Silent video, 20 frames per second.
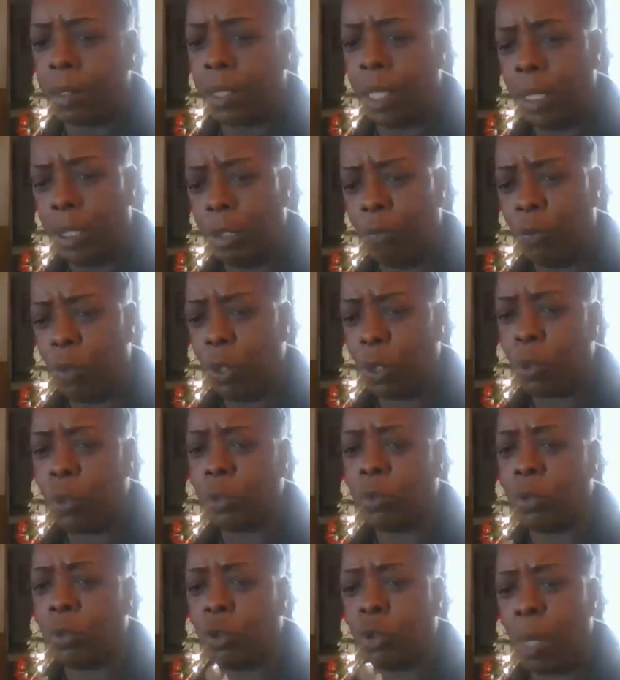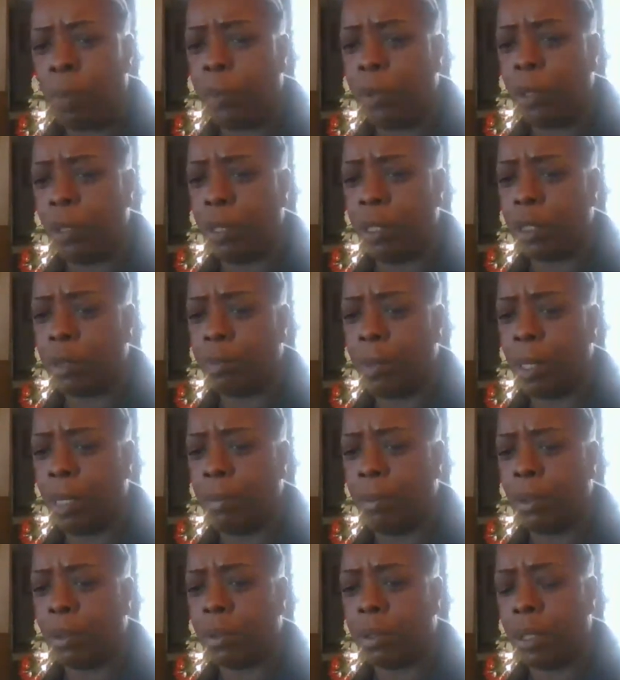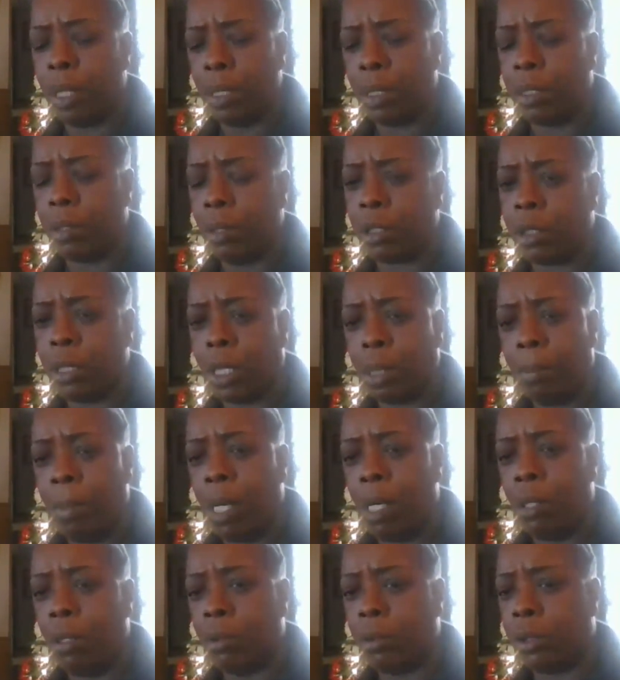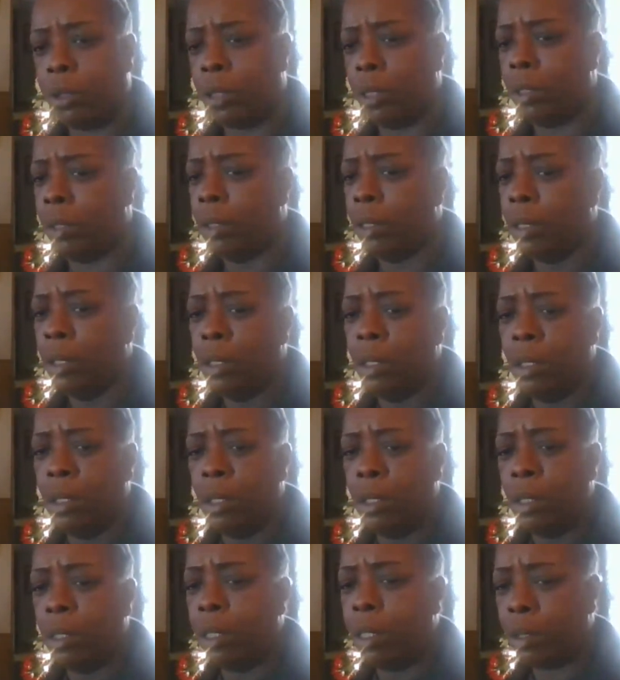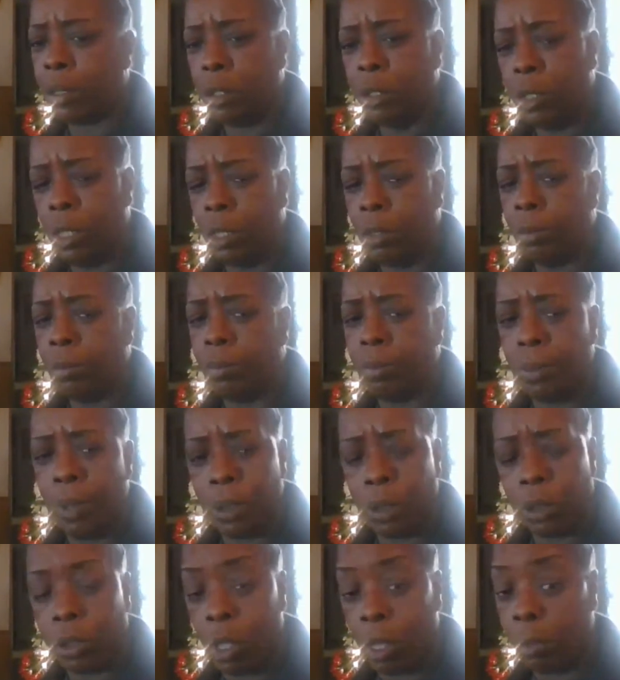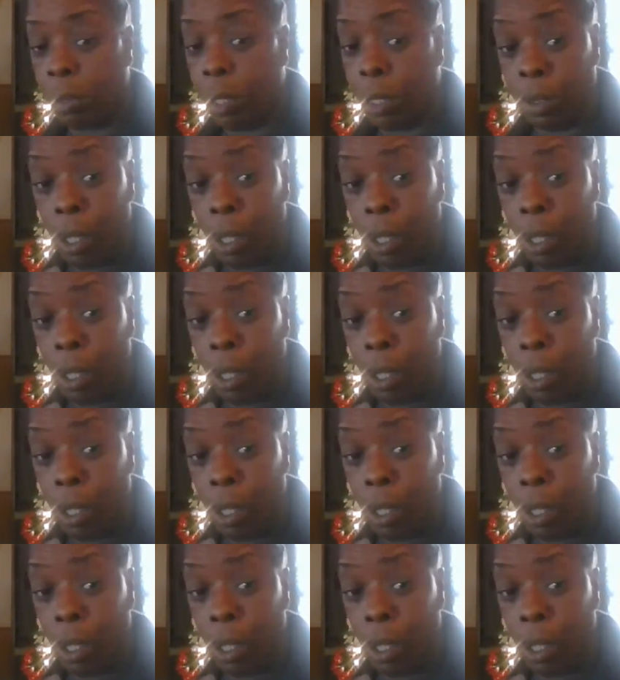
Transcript: Thank you, Four Corners, for dropping your links, baby. Thank you. Let's check them out, OG. Let's, you know, let's try.